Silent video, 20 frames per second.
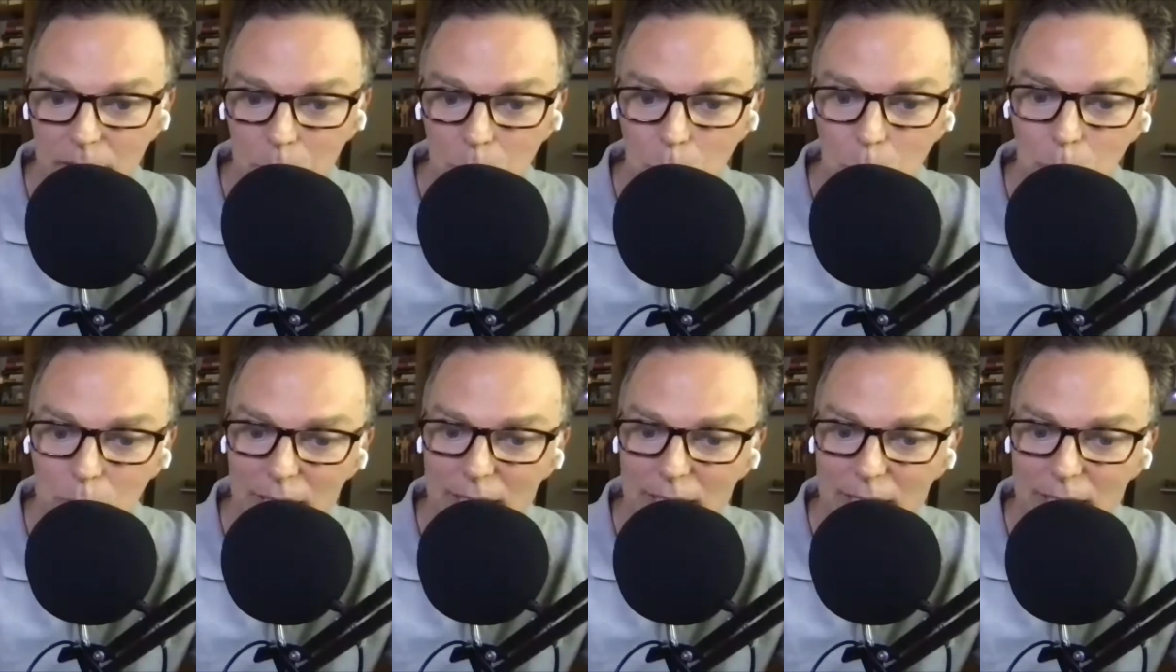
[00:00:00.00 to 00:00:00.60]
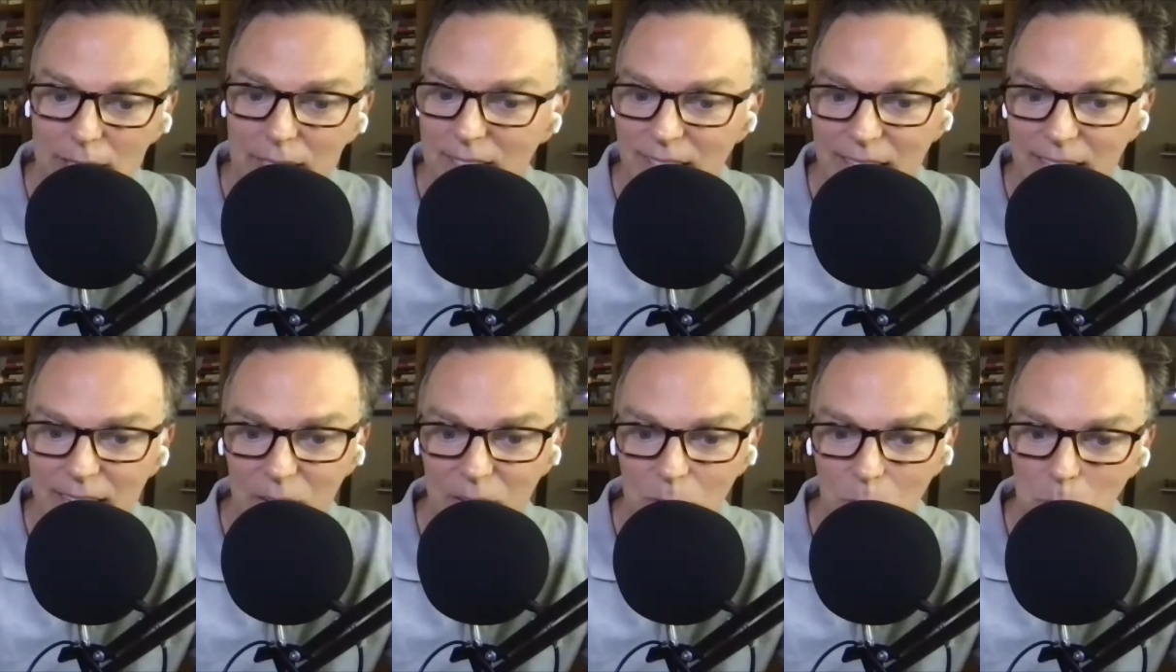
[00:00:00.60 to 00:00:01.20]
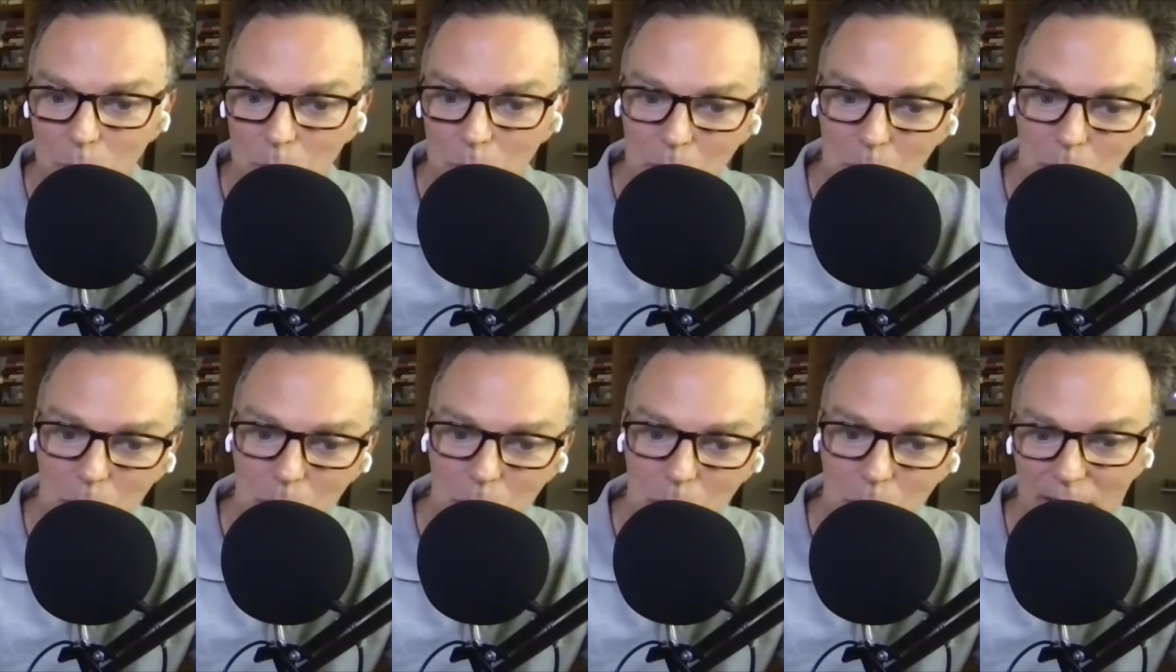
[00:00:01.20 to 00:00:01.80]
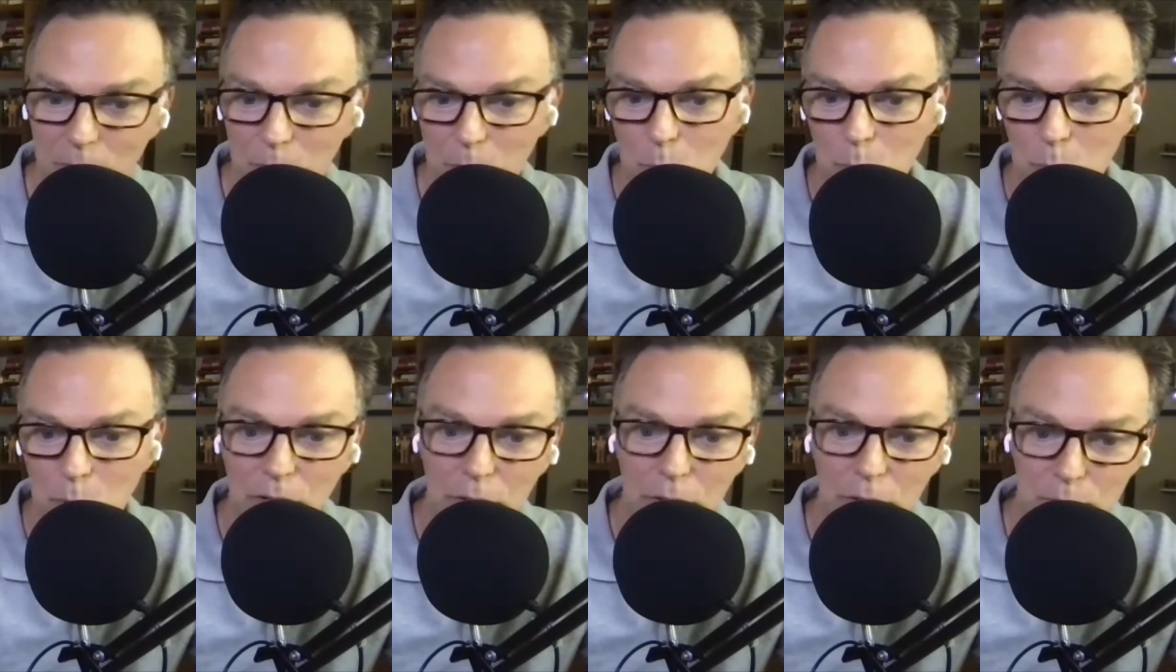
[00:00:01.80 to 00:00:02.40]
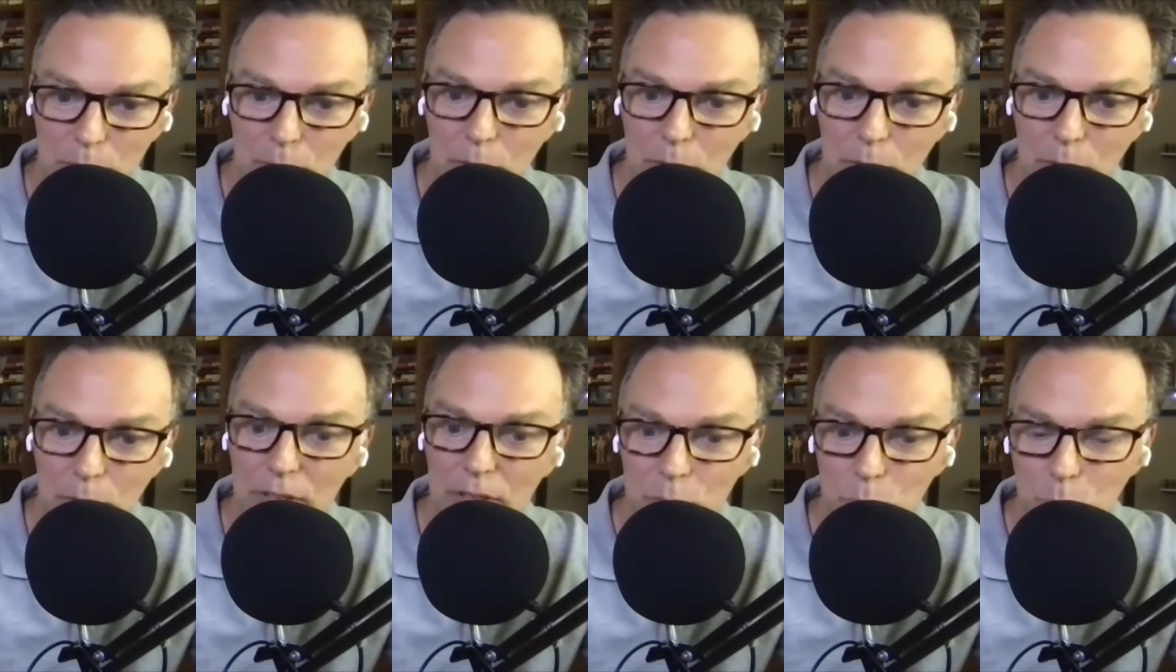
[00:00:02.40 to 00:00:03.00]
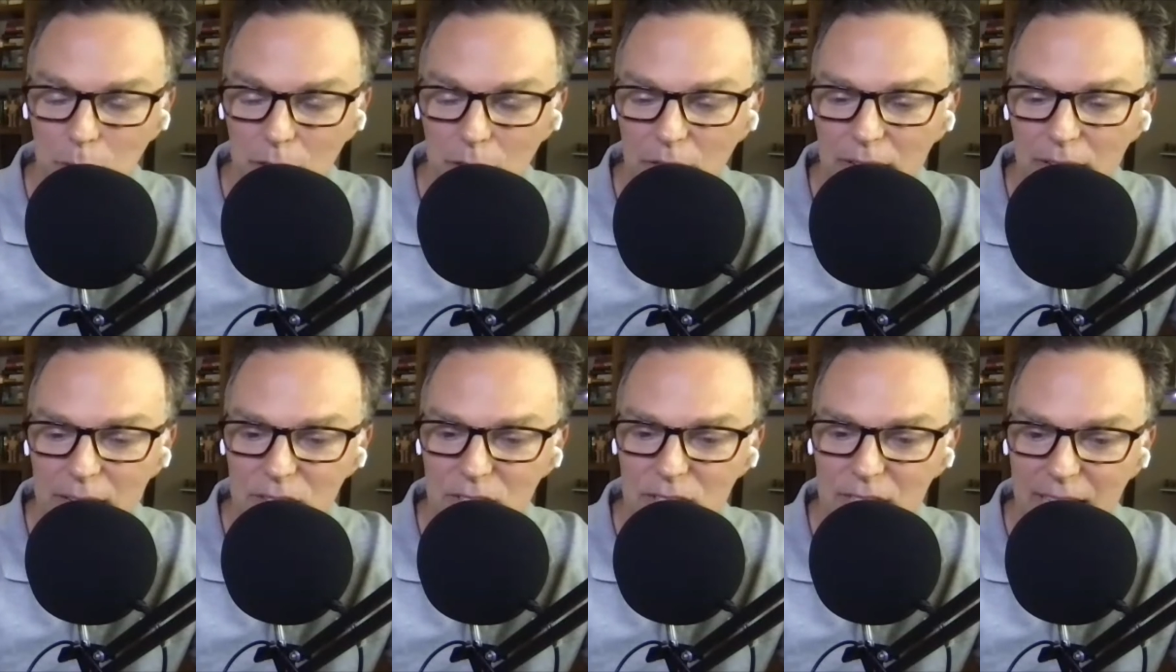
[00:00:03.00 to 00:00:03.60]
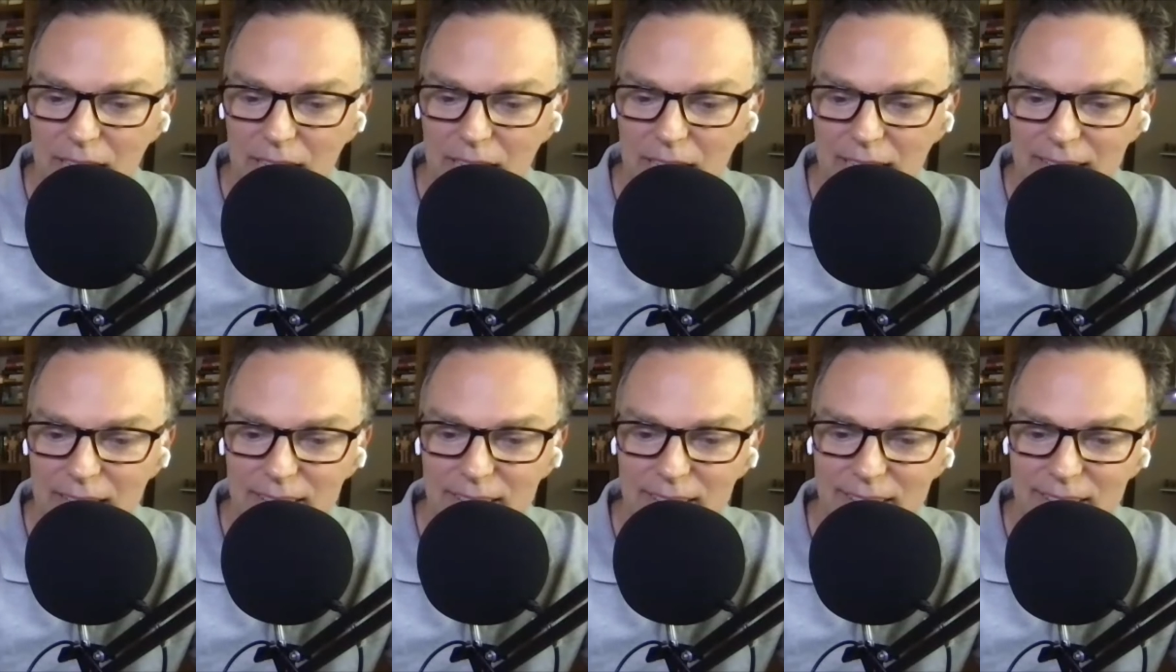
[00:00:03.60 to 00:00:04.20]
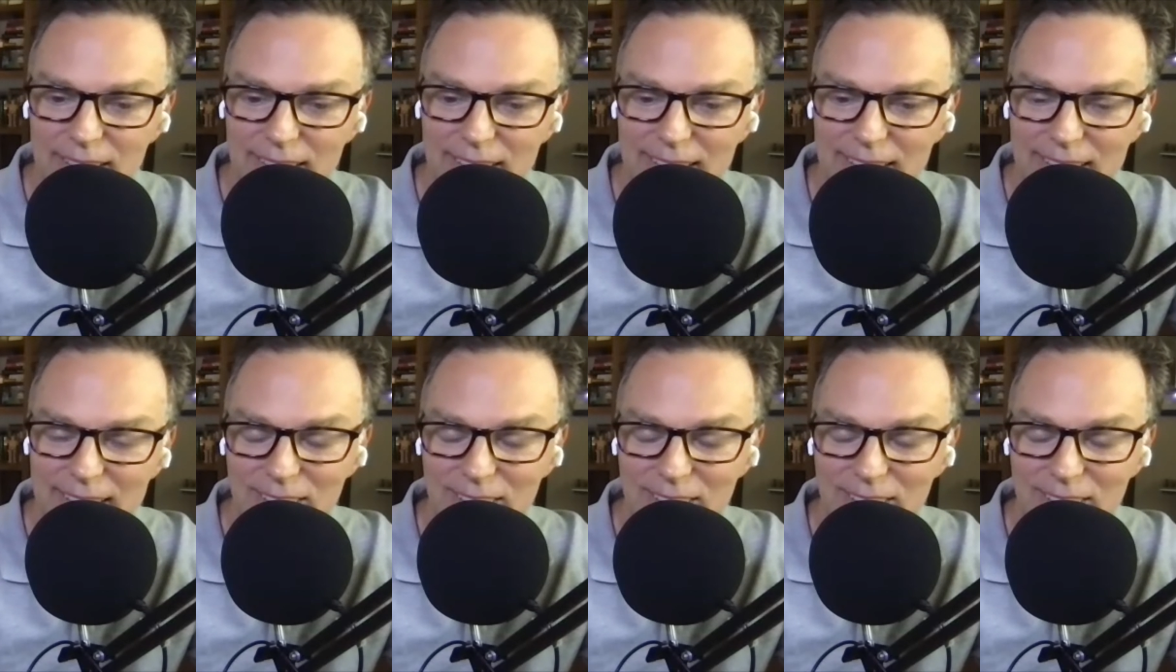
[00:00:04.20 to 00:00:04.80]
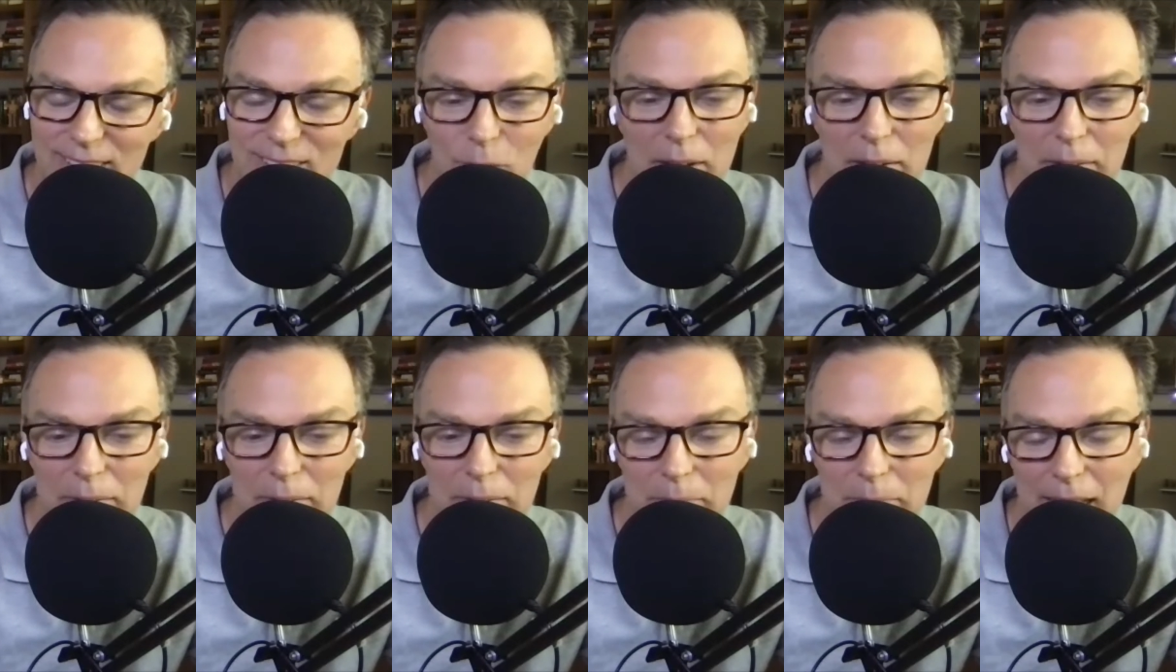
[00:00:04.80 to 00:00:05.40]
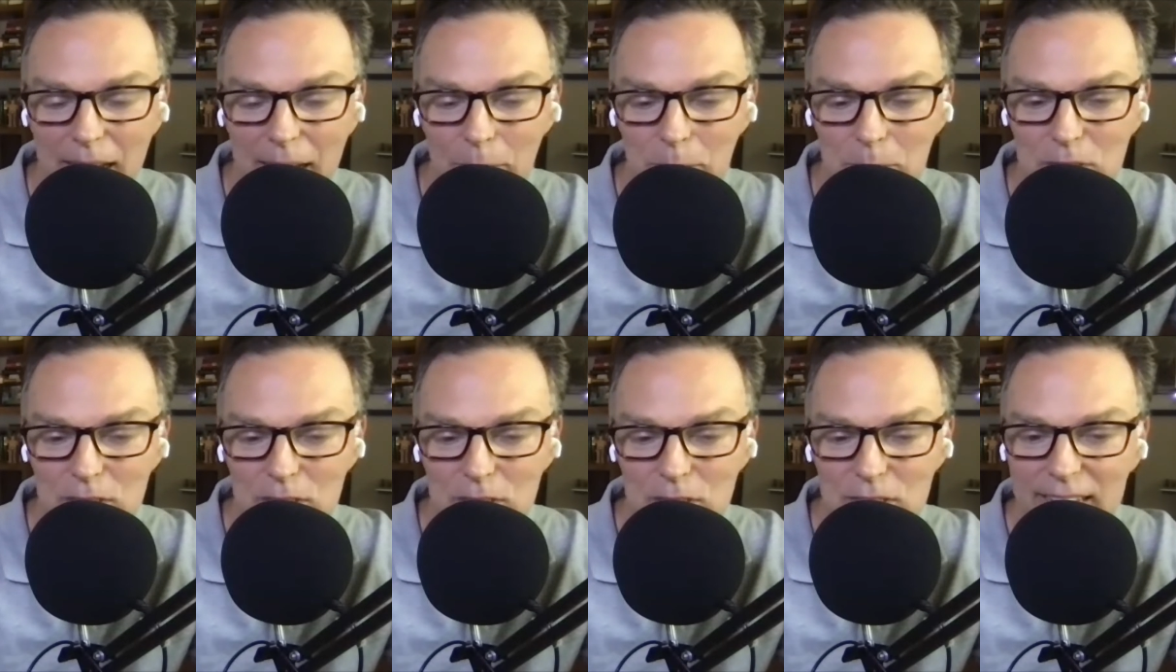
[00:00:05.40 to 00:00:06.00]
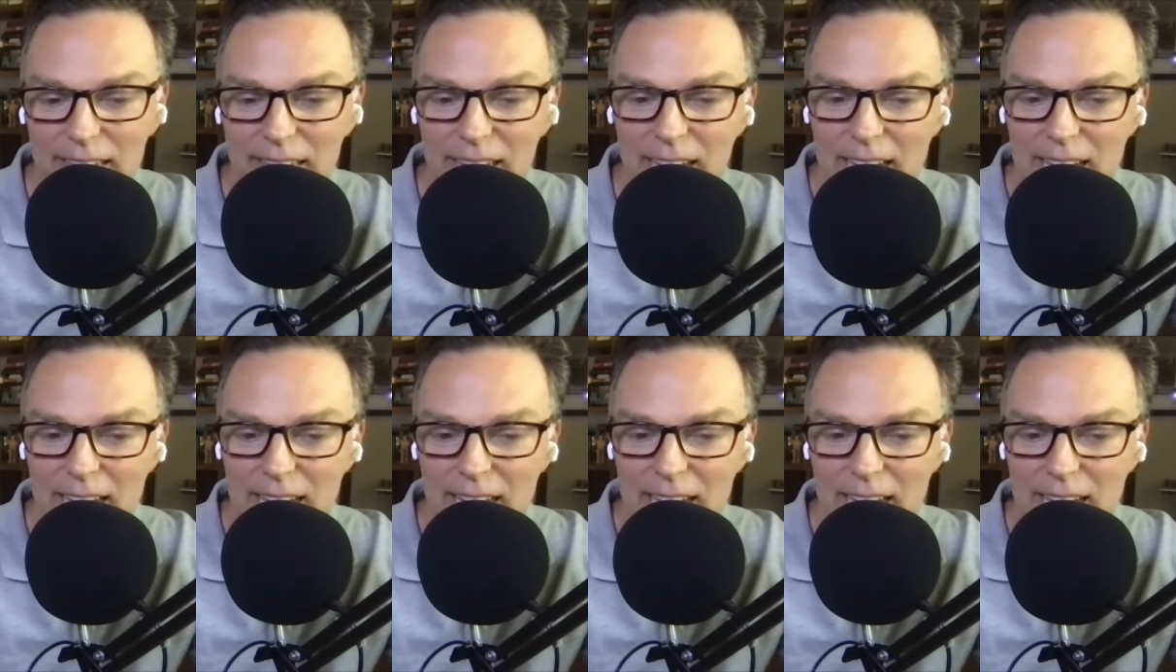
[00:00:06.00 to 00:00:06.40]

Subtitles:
were willing to like kind of work through things with us, and so I would say